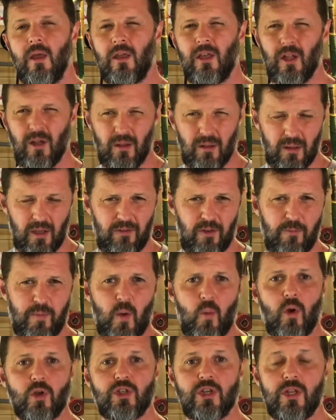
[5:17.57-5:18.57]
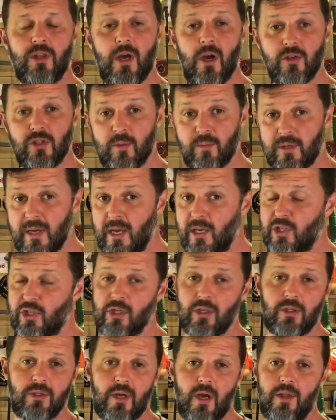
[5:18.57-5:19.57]
If you've been watching those updates,
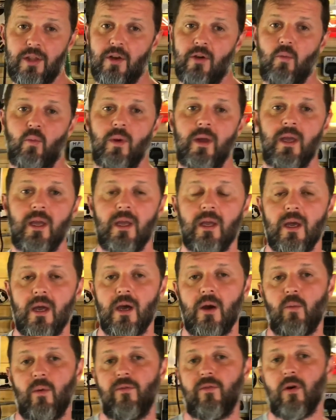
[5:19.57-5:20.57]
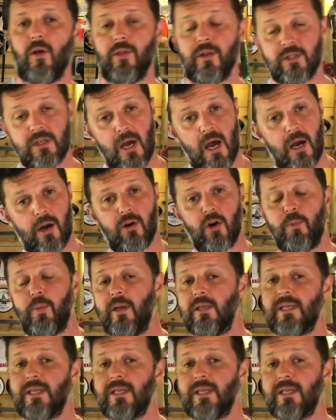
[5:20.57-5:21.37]
you'll know that we've got the Targa up,